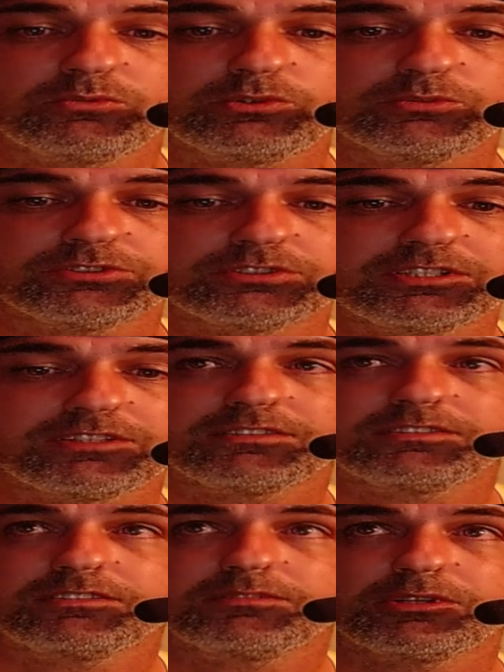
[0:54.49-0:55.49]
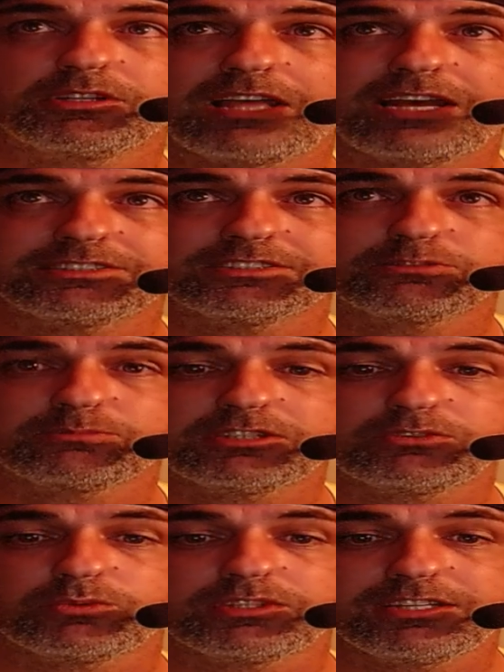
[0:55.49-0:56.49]
We will see. But Elijah
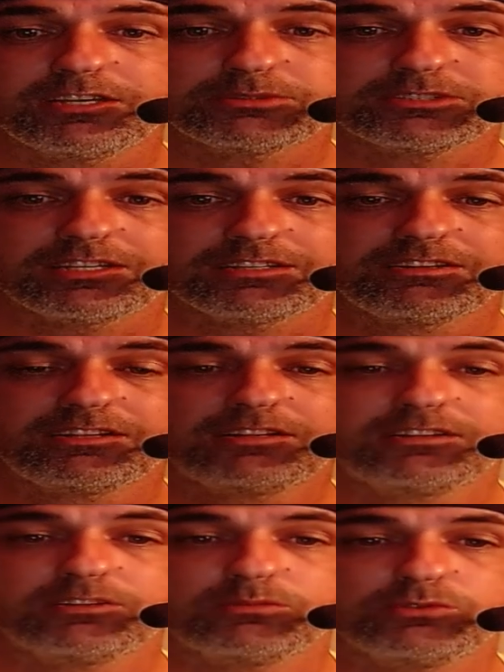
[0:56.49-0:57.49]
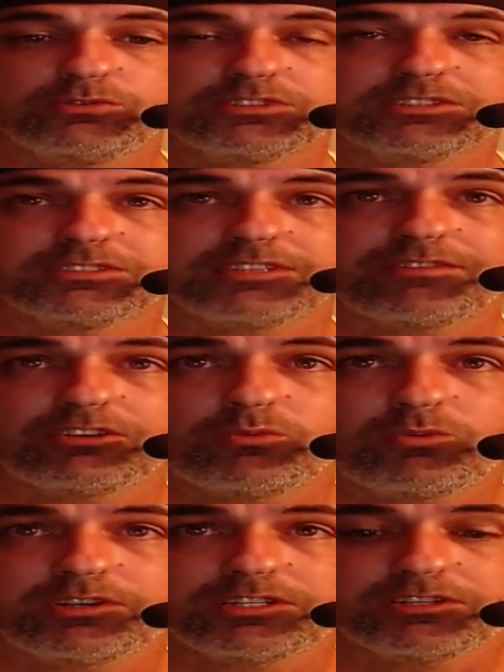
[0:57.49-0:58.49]
Smith with the upset moves to 7
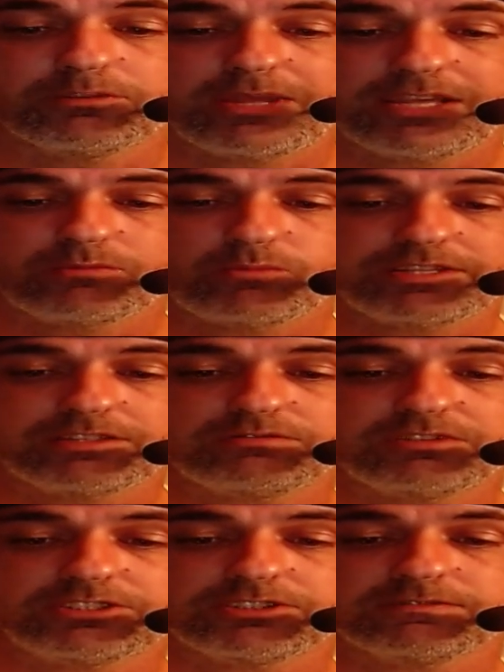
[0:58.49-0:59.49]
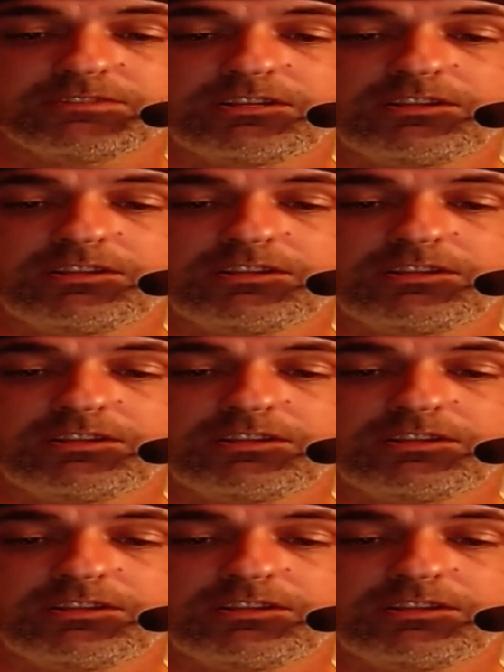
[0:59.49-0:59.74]
and 1 here, Bantamweight division.